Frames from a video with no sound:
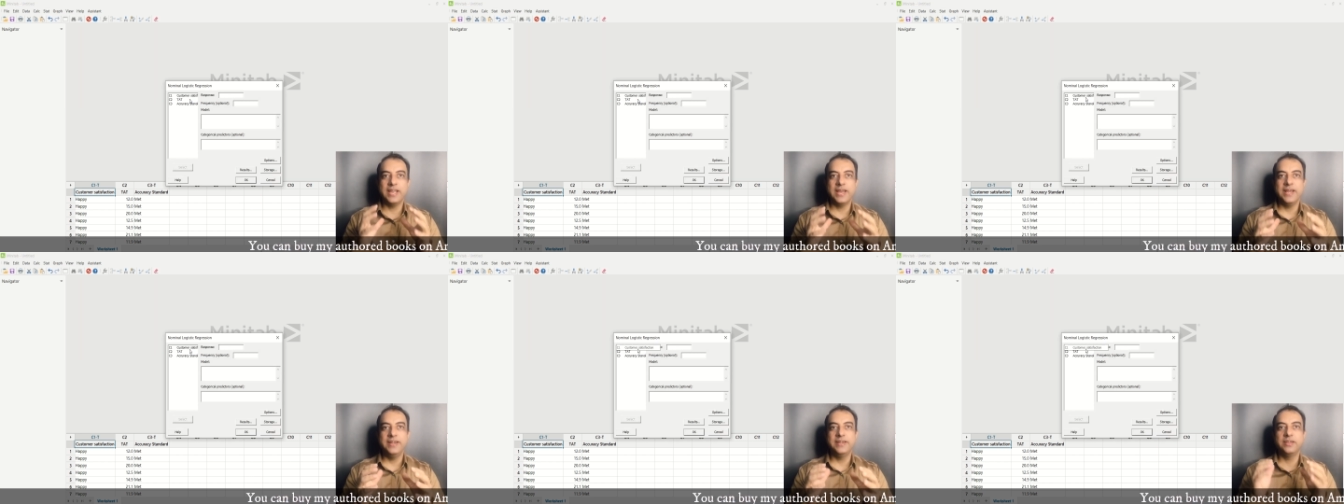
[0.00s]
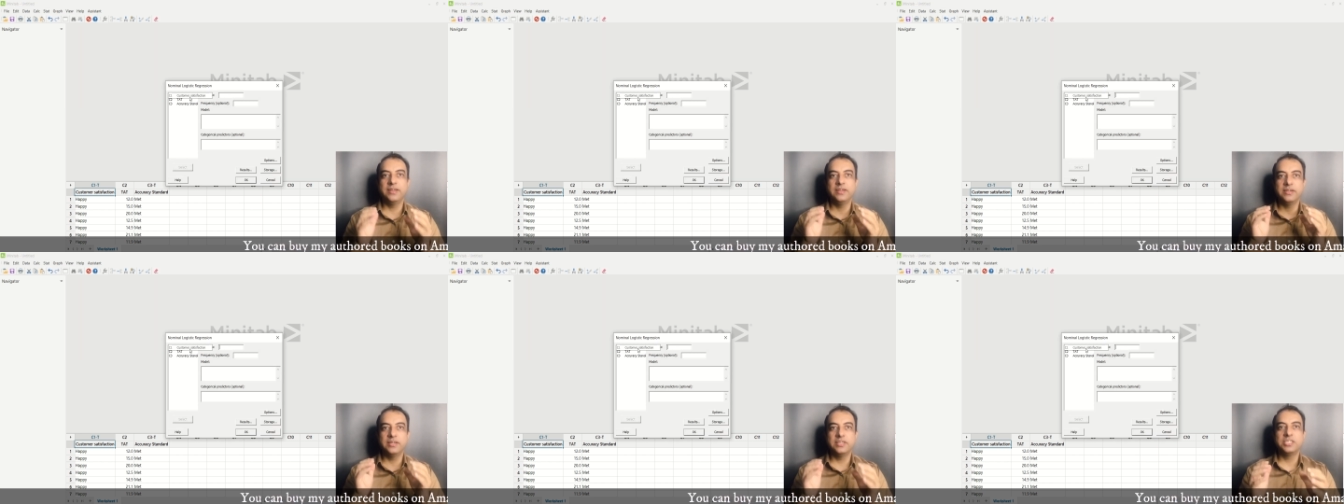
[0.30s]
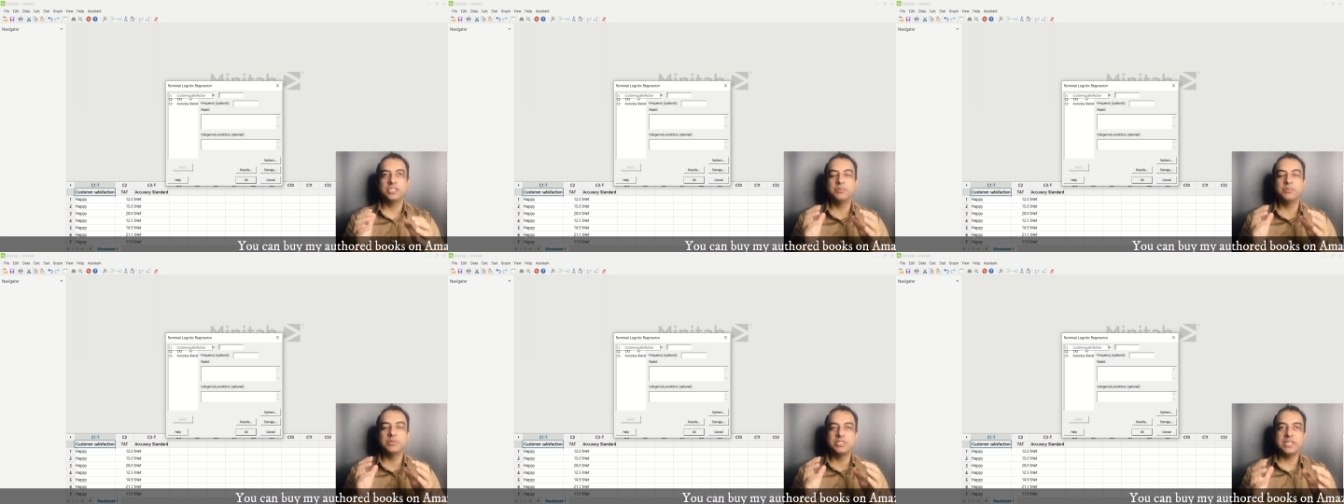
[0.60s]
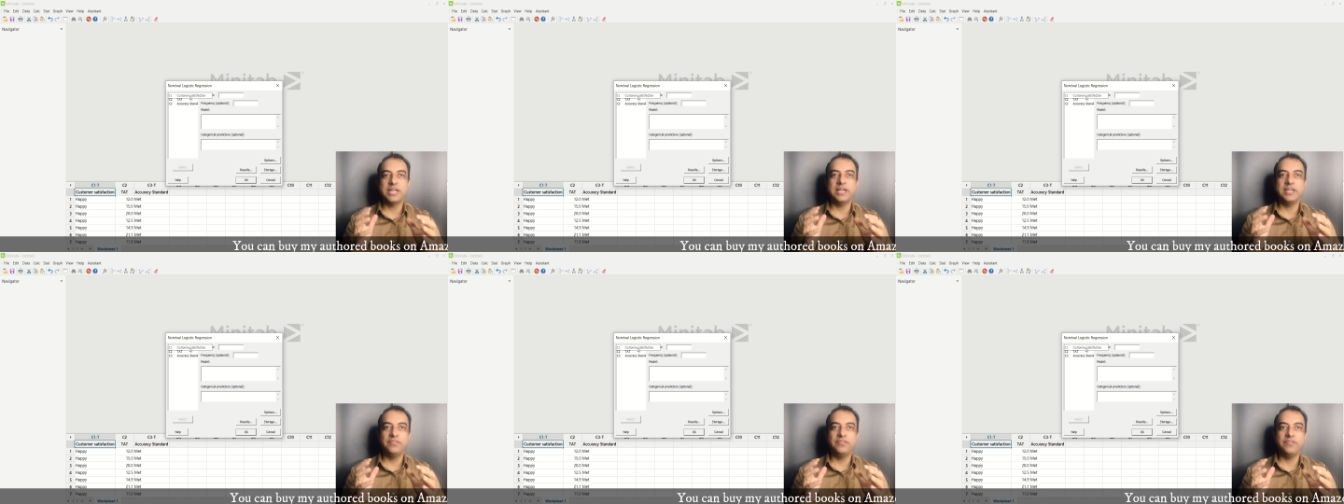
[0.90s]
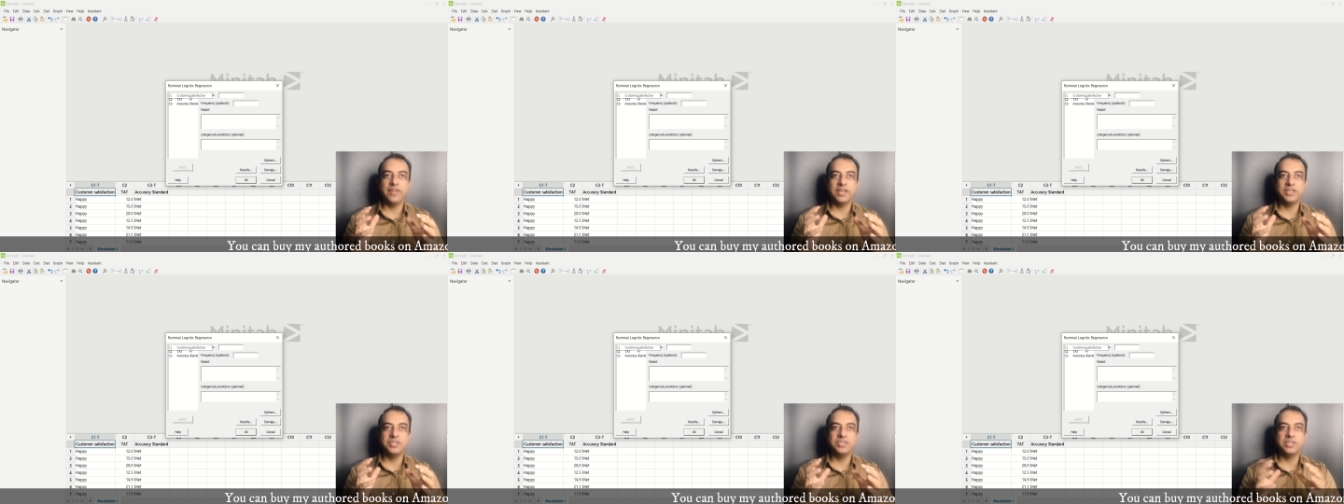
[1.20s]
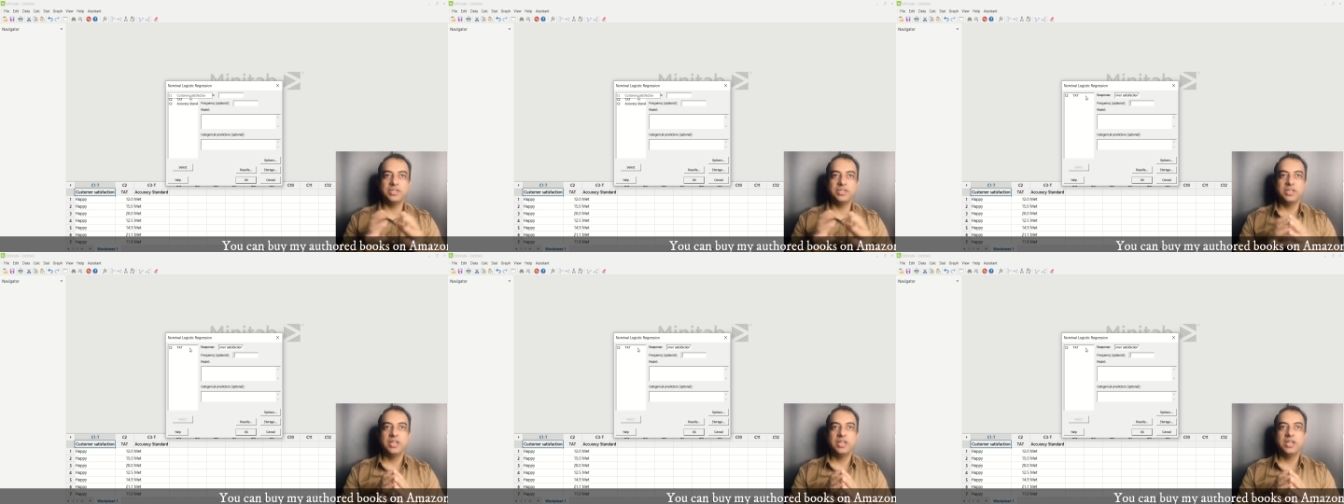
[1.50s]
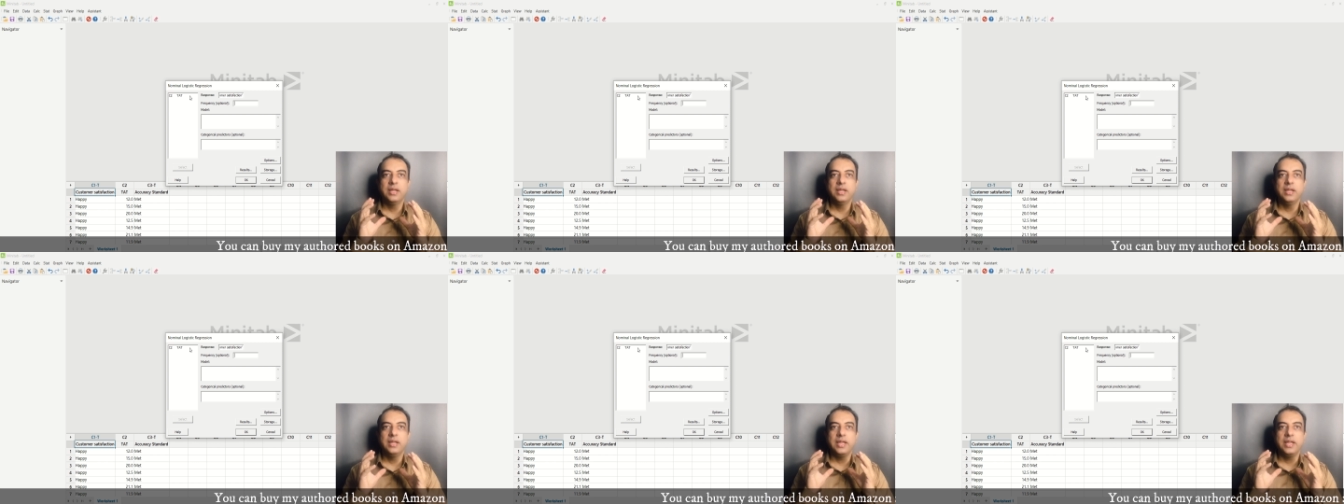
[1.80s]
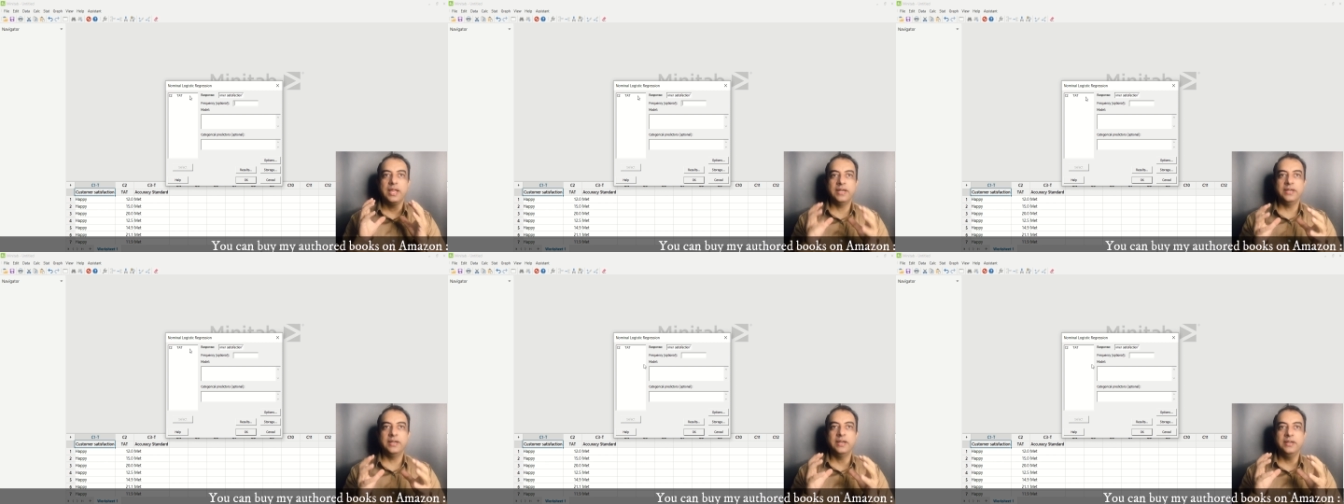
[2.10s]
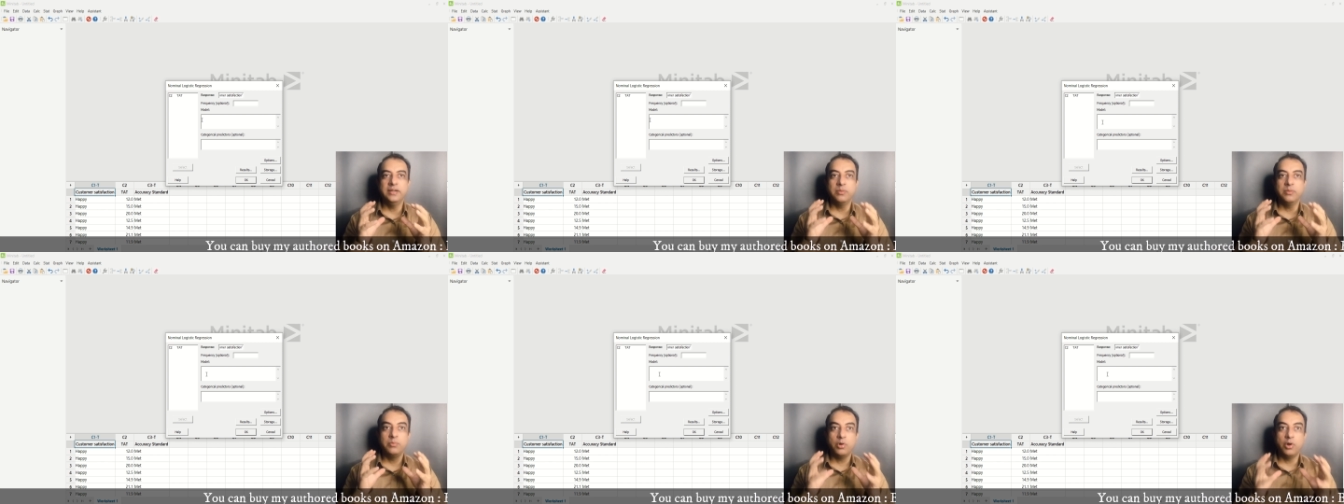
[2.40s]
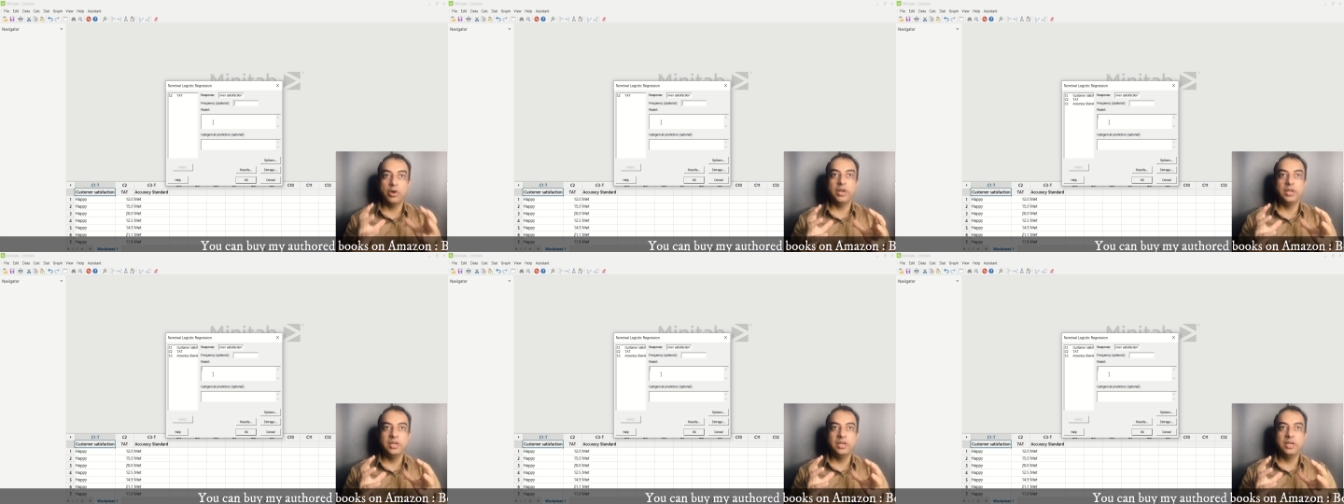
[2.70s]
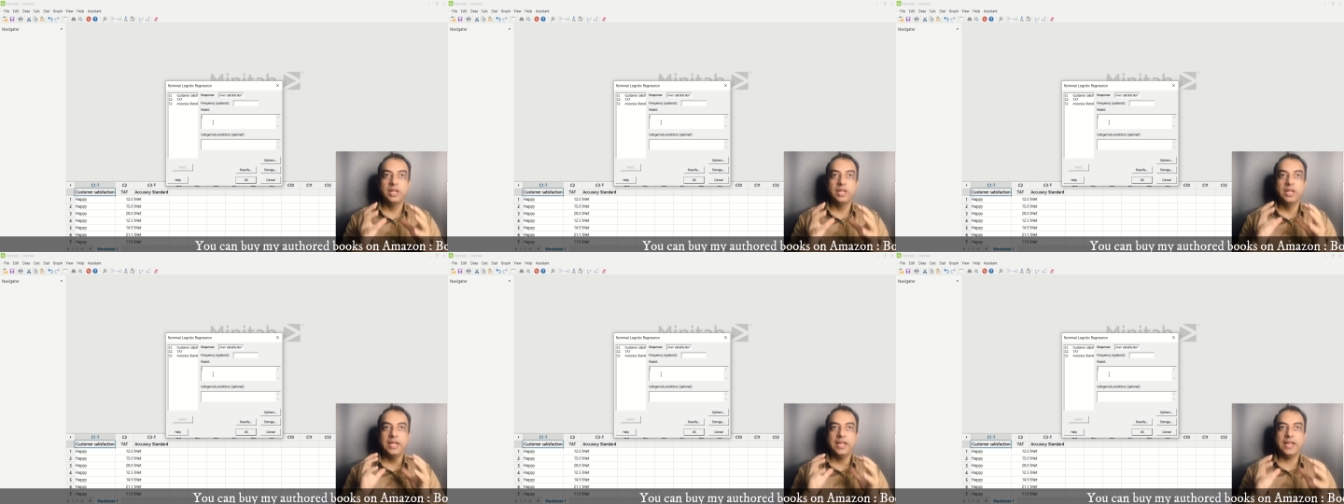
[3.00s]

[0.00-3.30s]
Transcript: enter customer satisfaction and under model,